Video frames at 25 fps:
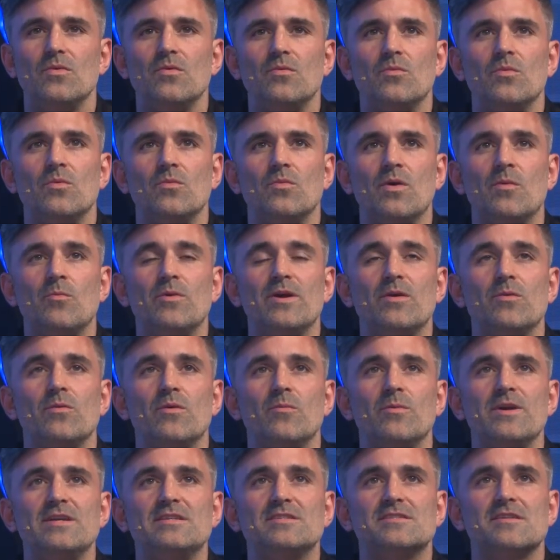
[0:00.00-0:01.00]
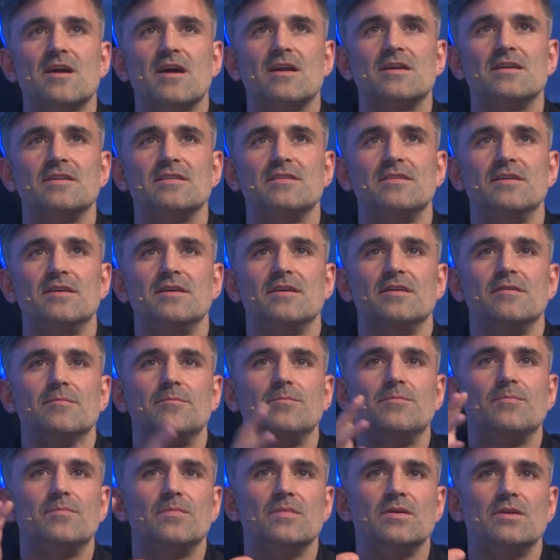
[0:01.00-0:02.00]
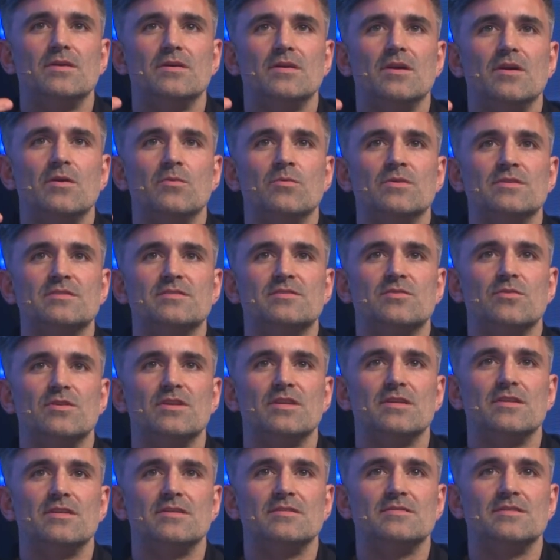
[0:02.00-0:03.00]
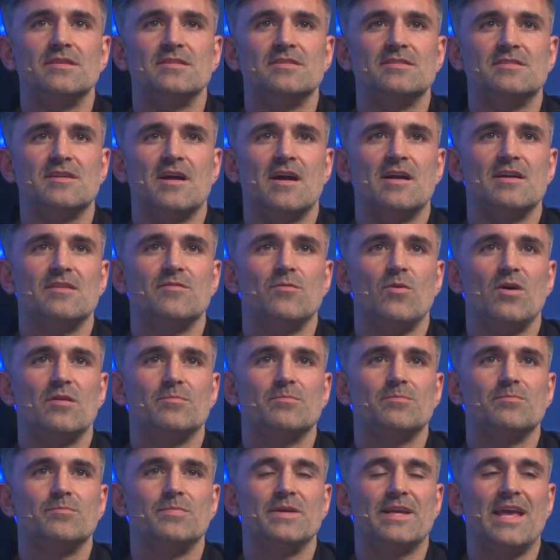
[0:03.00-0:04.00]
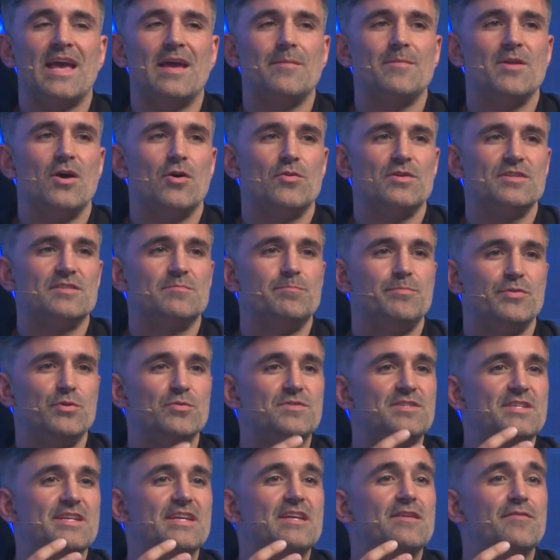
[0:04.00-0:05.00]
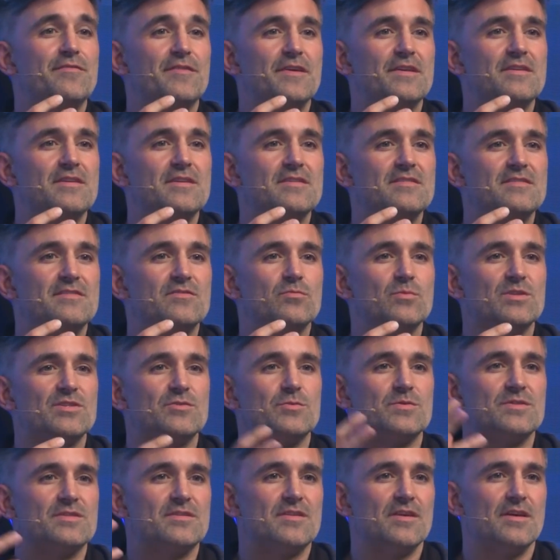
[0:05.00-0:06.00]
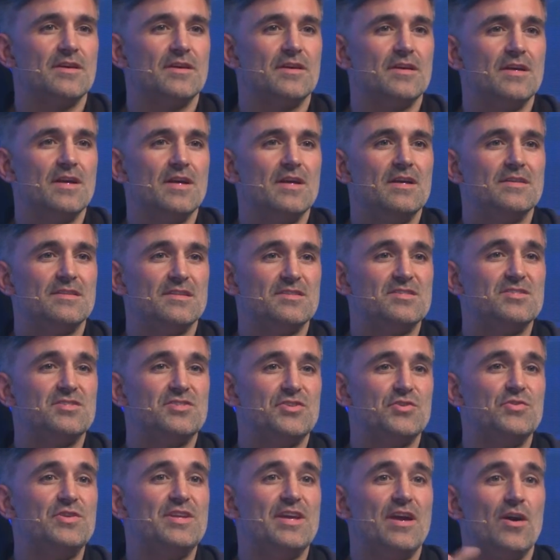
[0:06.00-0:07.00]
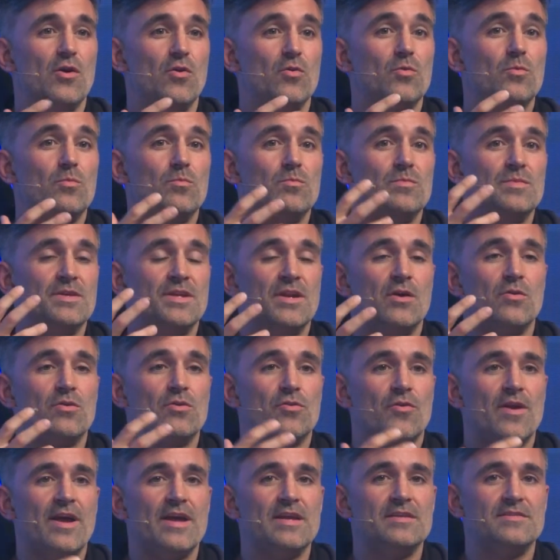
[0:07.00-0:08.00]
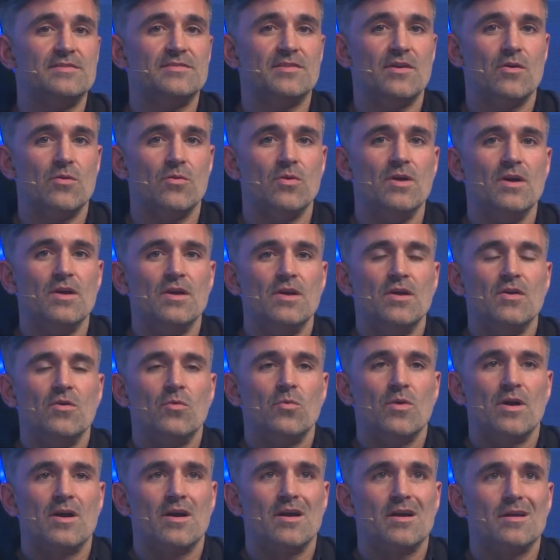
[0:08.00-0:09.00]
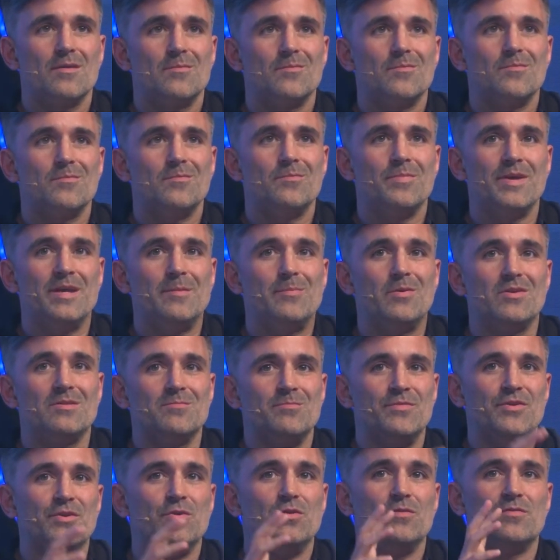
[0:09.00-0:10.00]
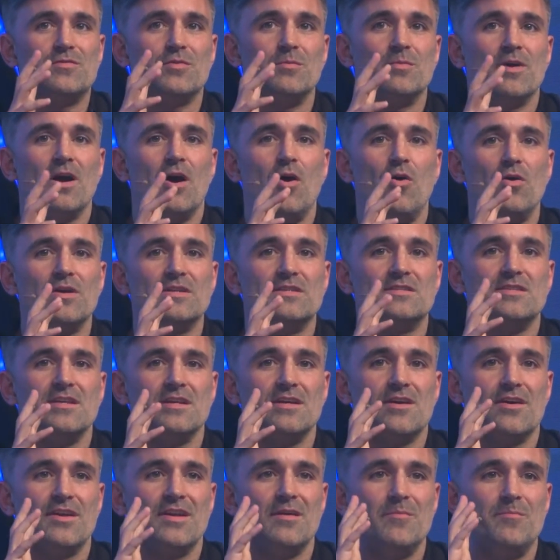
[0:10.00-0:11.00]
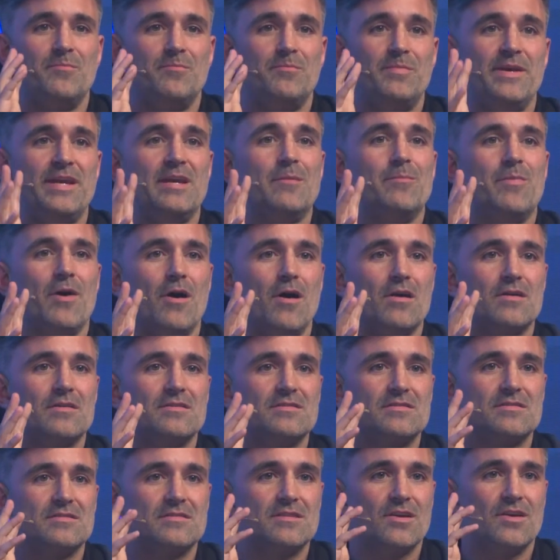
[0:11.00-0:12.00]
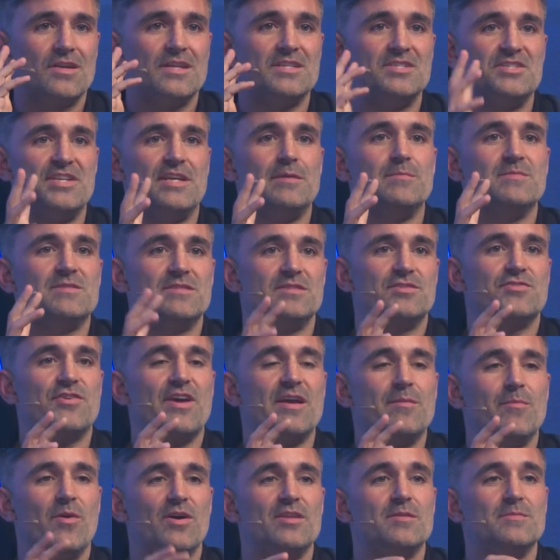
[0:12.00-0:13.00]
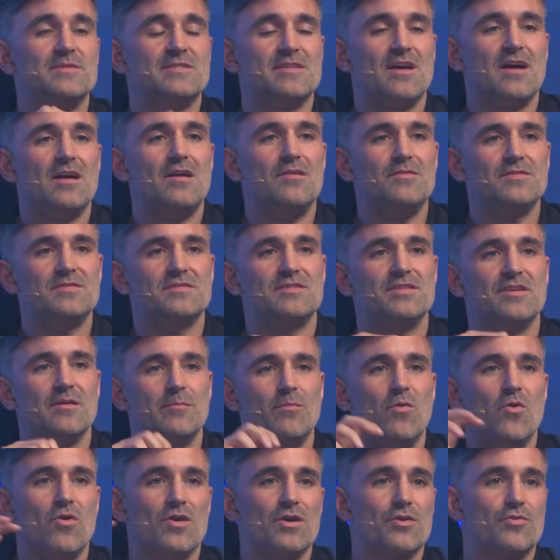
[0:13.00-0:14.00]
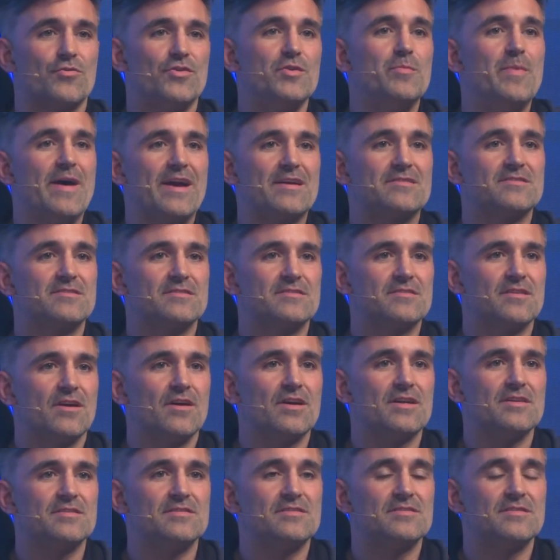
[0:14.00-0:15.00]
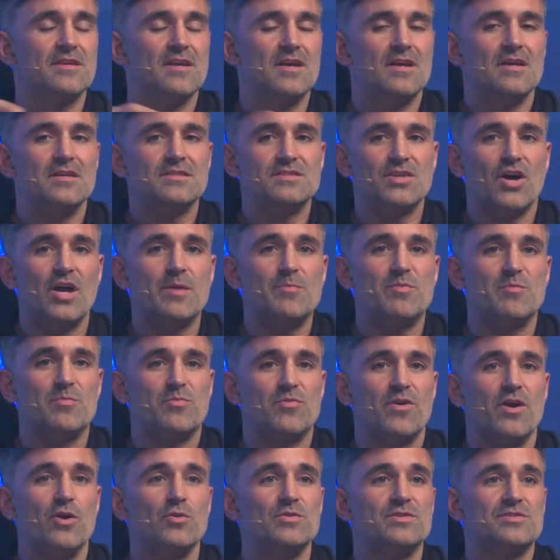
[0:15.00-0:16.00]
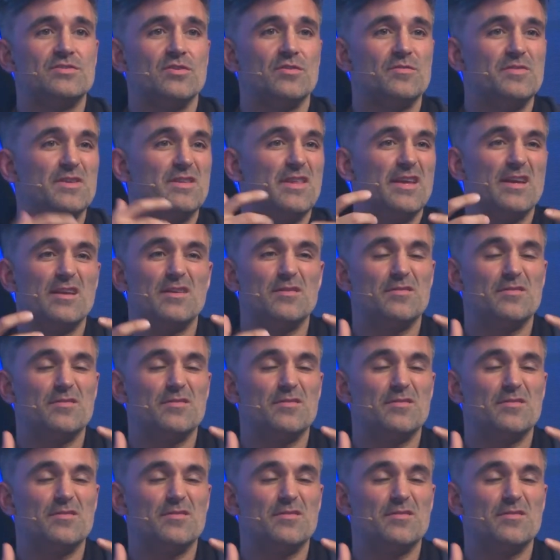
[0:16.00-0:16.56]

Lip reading: when we started, it was sort of the start of what became known as boutique fitness, which was the studio, craze. So where people moved from going to kind of big box kind of gyms to train by themselves to a more group exercise type approach. So if you think of